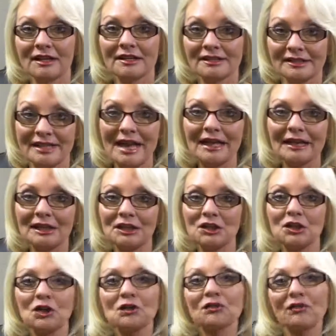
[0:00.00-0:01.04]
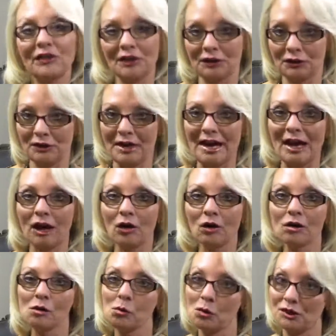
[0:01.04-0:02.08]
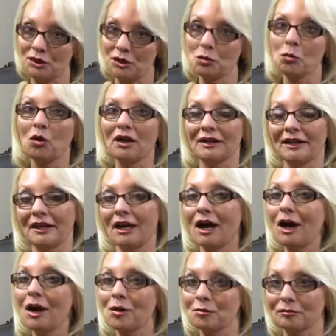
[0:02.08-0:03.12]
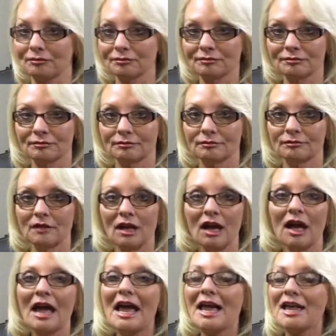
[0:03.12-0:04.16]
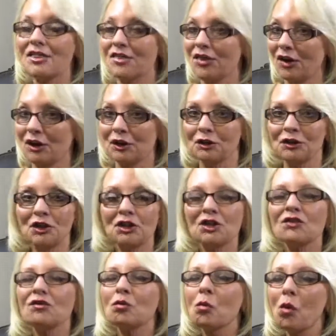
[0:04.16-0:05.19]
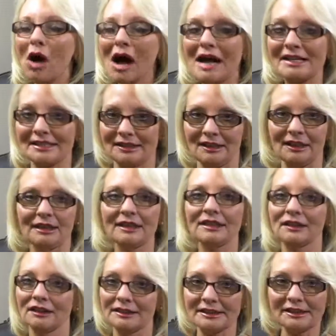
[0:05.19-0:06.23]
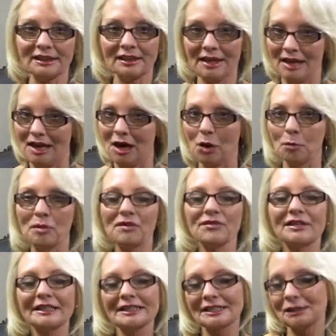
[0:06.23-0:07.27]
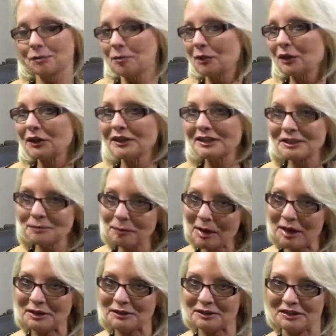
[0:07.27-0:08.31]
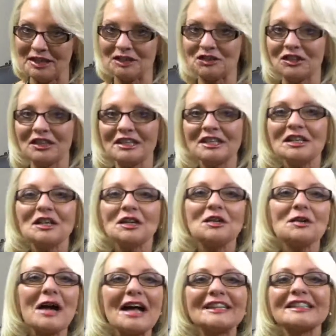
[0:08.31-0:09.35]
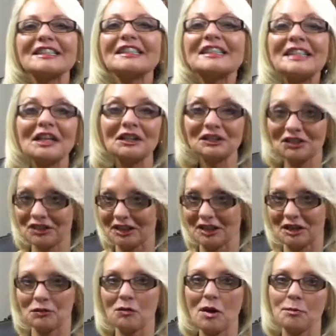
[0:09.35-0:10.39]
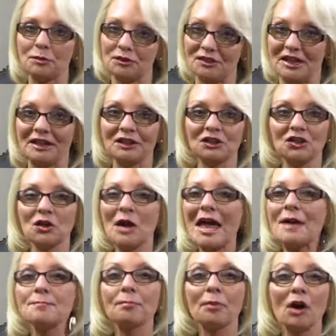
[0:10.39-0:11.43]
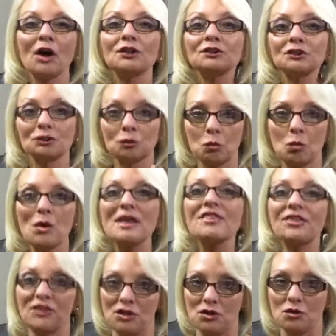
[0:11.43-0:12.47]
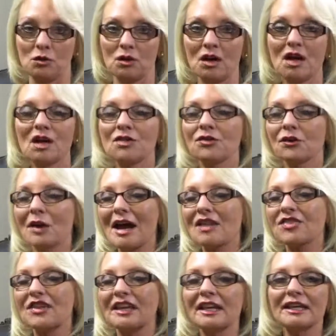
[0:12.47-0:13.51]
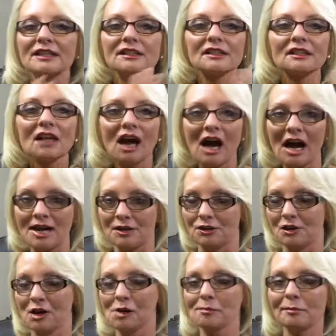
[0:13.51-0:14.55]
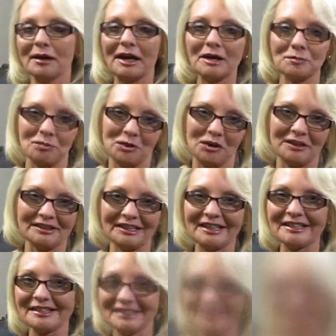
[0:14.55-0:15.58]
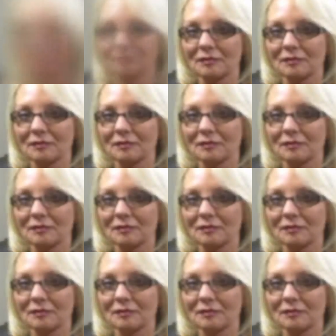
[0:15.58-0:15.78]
2nd, you've figured out what you want in a home. And 3rd, you've wisely enlisted the help of an experienced buyer's agent who has diligently represented you and partnered with you throughout the entire home buying process.